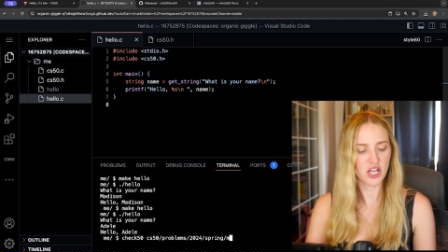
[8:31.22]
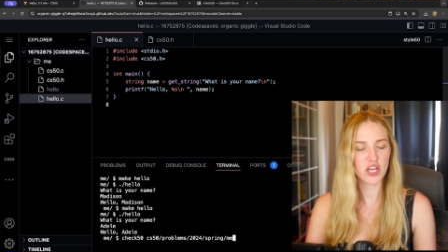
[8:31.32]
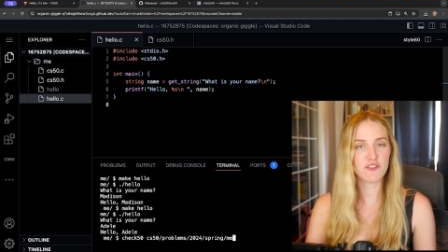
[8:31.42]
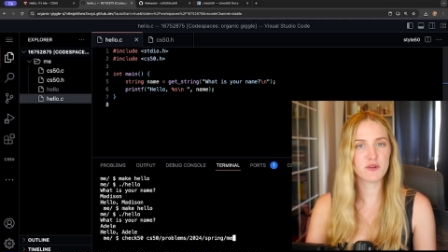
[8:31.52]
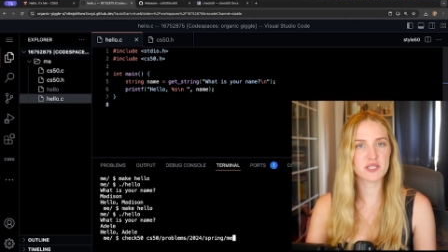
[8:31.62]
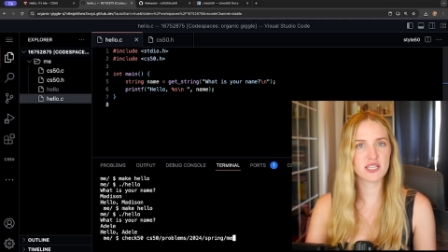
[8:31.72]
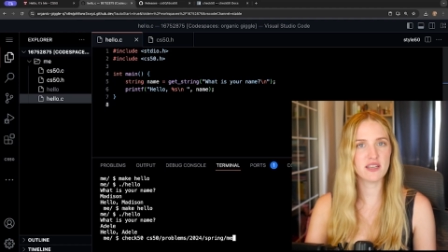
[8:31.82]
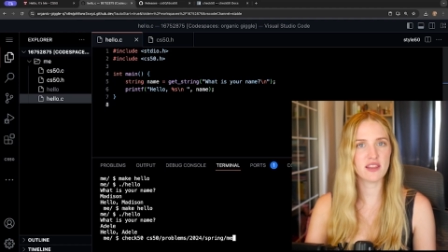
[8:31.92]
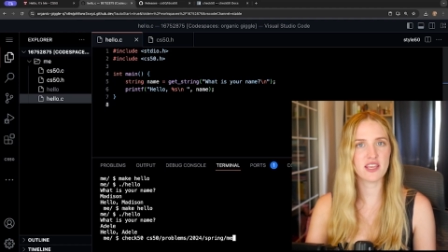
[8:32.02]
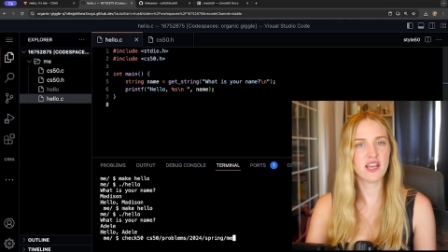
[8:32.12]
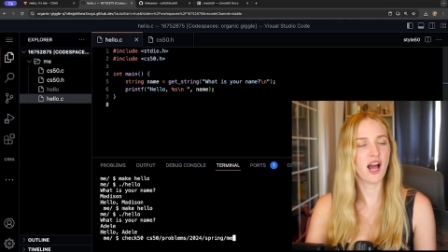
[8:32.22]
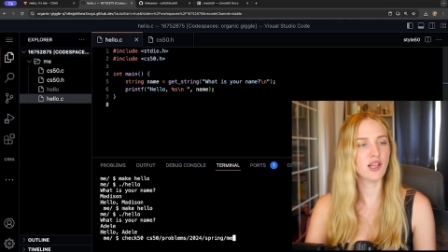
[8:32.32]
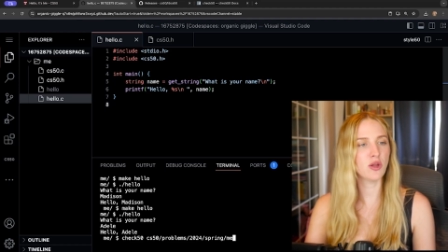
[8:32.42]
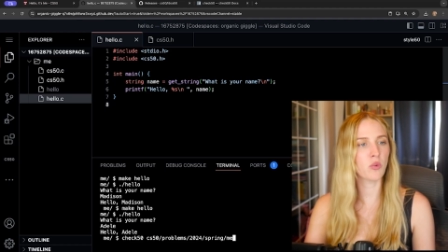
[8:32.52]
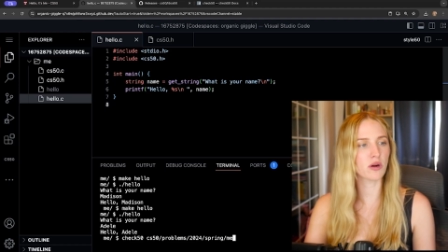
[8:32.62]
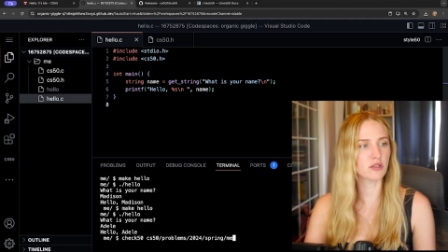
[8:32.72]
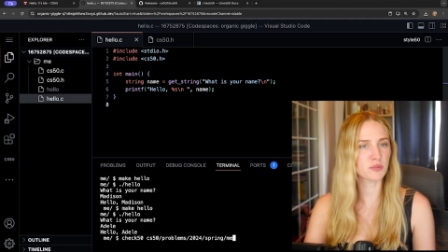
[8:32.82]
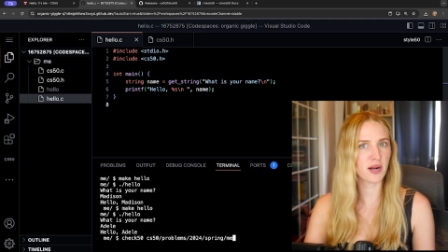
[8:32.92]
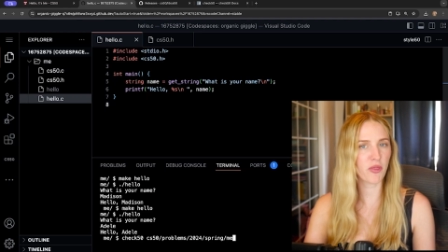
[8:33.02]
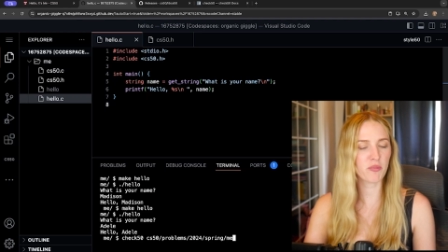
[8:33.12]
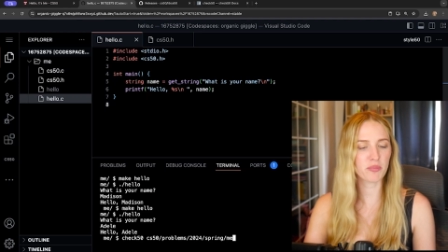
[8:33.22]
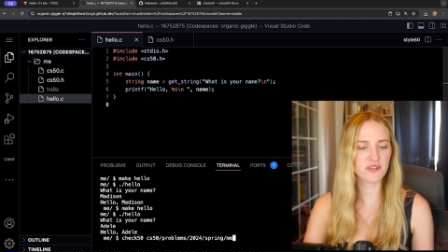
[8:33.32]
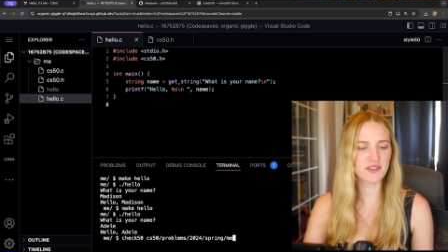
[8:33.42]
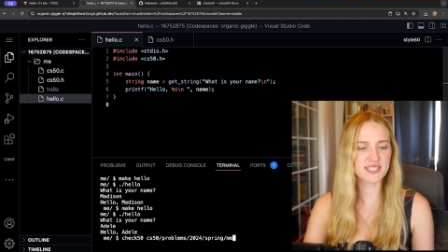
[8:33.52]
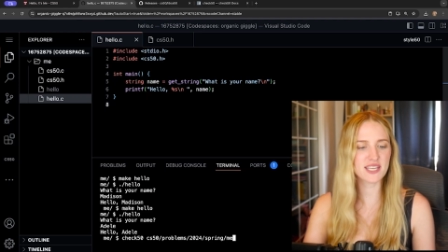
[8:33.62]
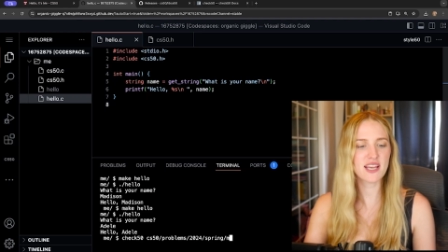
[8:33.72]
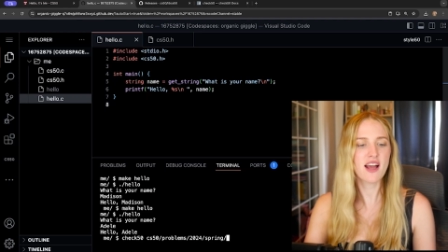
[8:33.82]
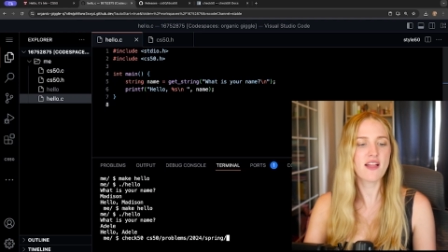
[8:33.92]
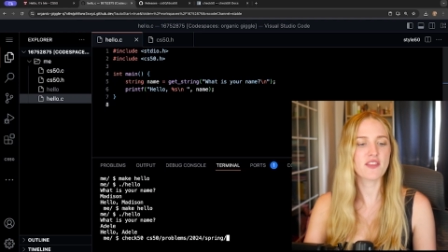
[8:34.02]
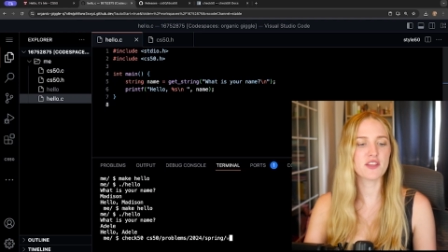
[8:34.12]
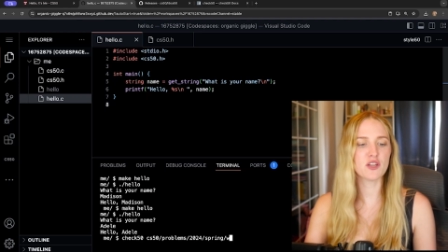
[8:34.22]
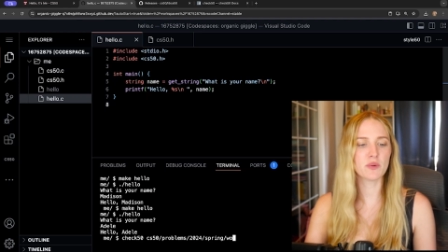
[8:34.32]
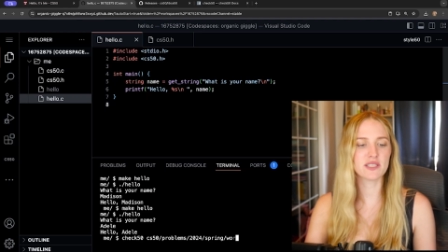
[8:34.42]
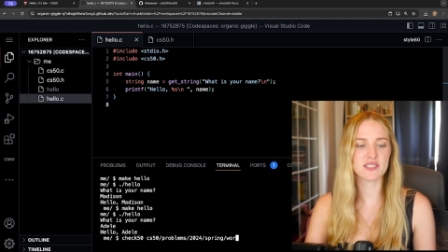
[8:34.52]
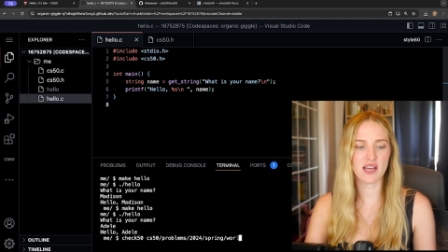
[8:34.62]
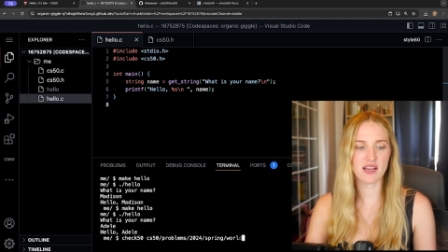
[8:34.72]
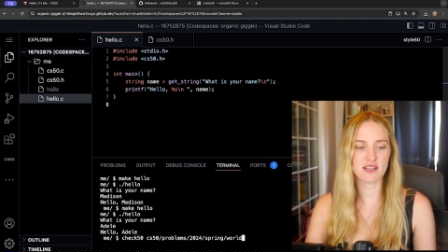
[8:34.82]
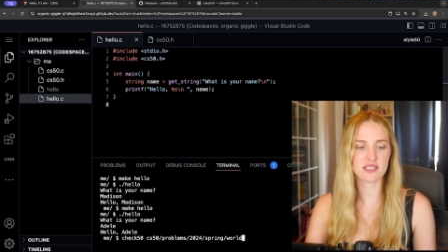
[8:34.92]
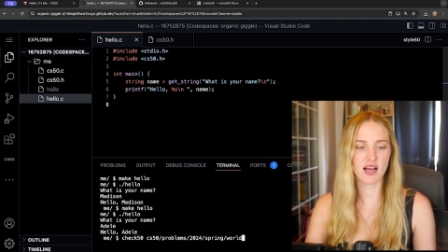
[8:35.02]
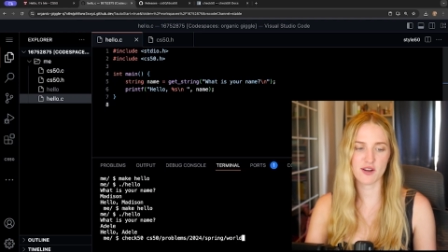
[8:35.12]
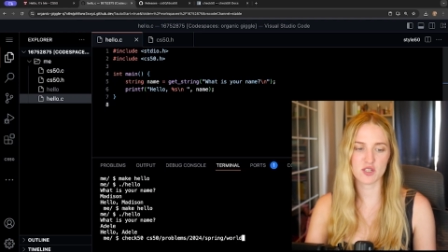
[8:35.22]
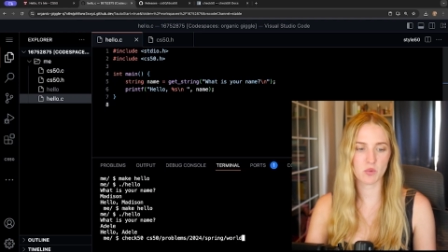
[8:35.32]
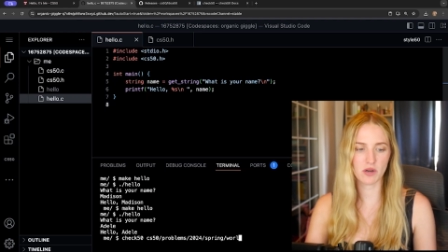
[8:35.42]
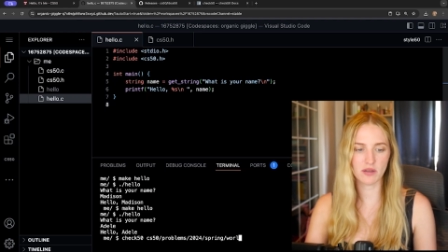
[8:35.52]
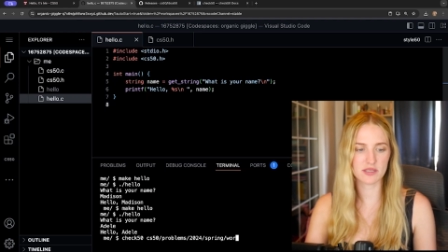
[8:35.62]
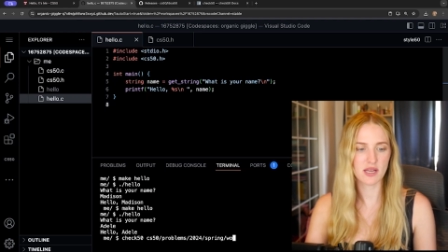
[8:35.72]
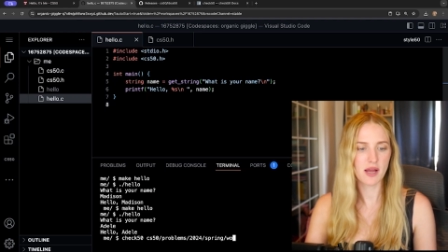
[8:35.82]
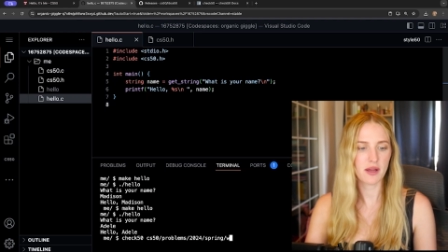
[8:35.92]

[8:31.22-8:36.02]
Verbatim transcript: If you did the hello world problem previously, then you would say slash world.